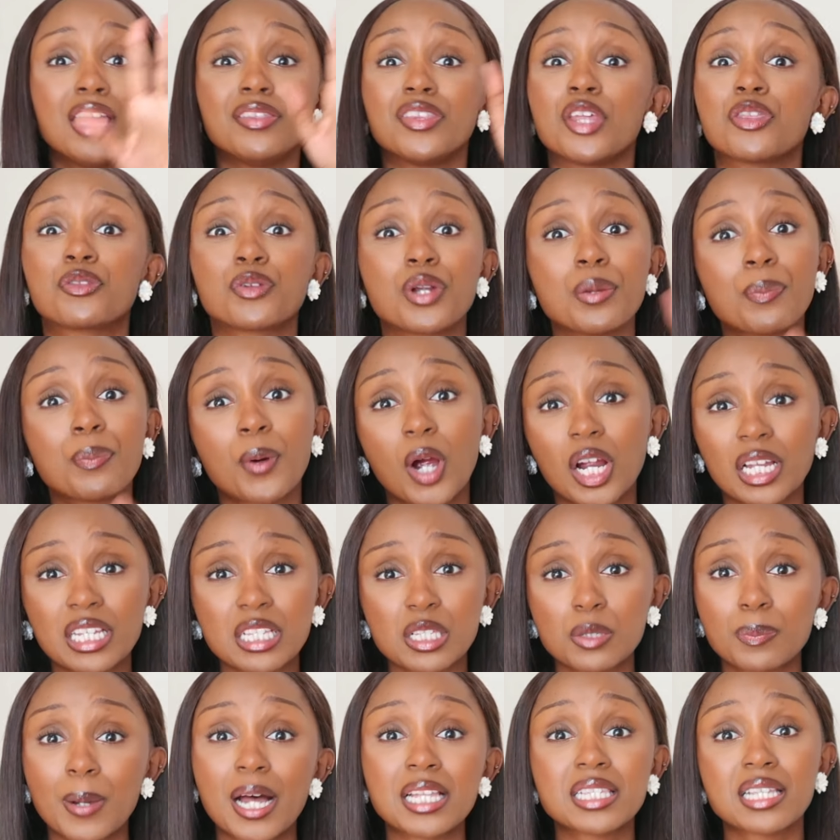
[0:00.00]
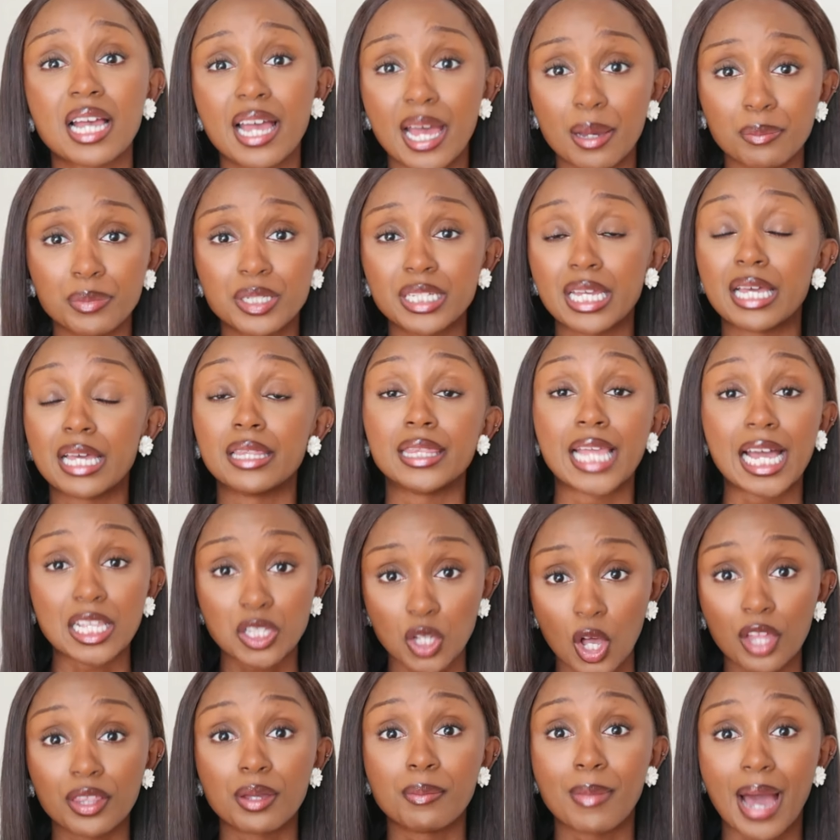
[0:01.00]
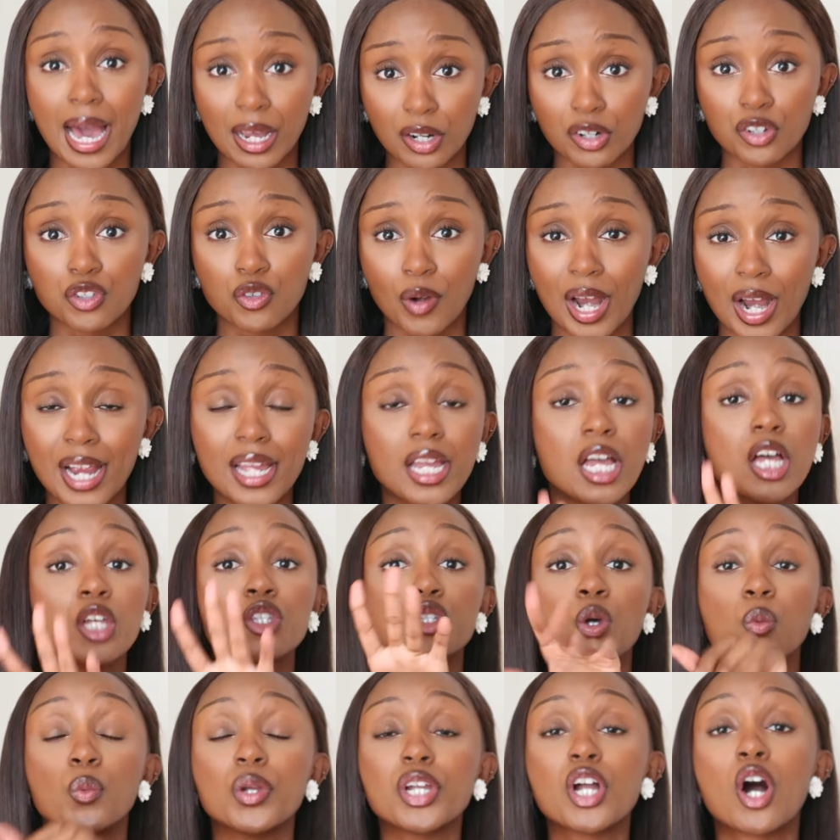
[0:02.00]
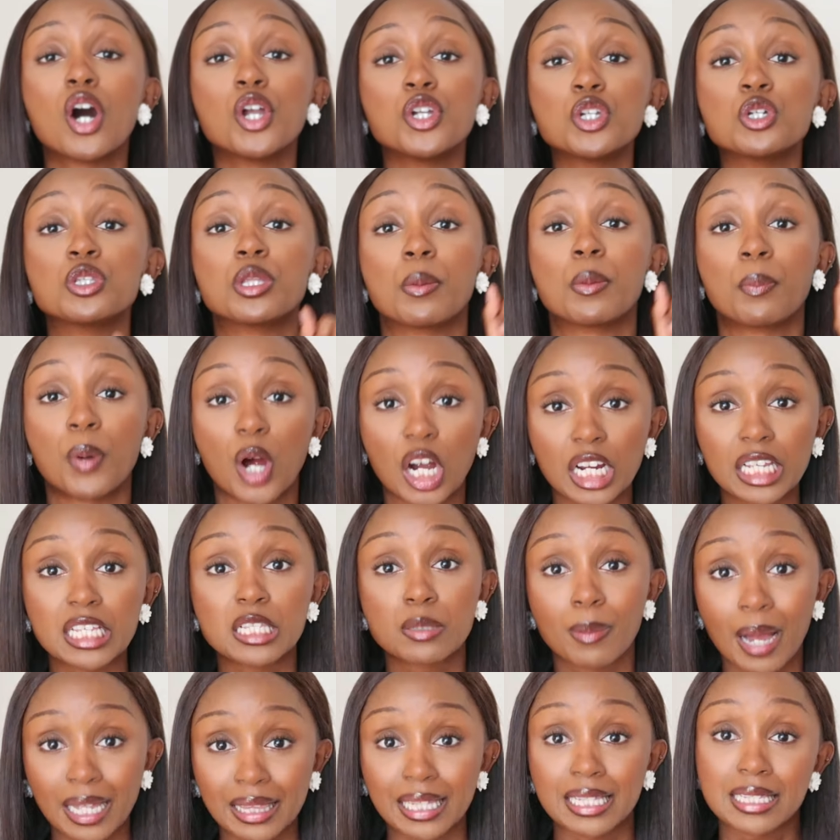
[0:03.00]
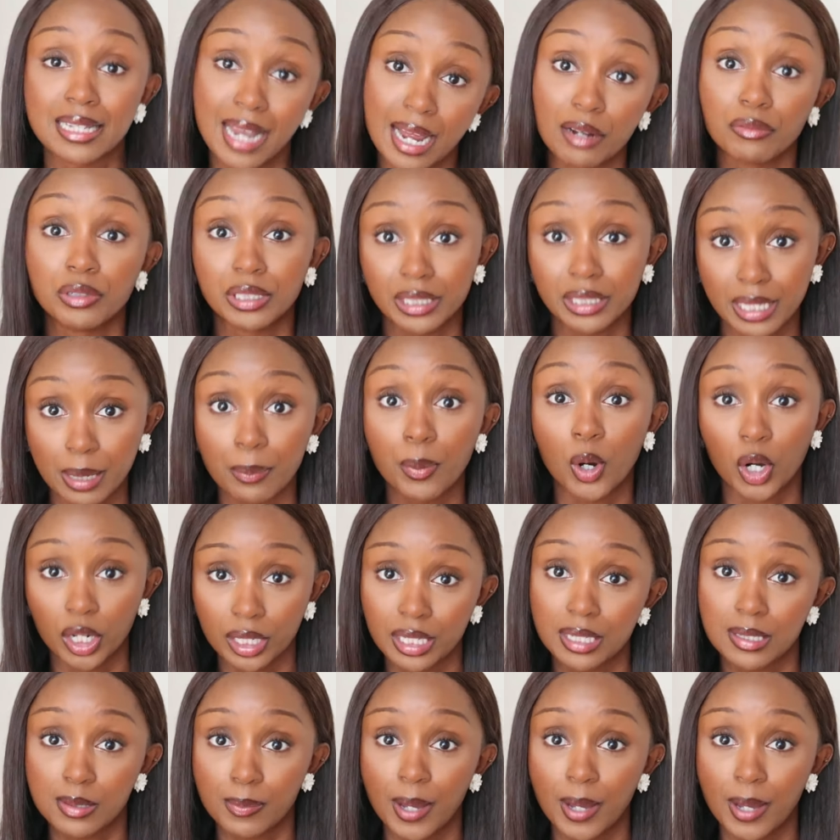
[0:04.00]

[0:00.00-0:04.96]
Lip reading: The 3 parking spots are empty, and that's all that matters, right? So we're gonna do the parking spot that's not really a parking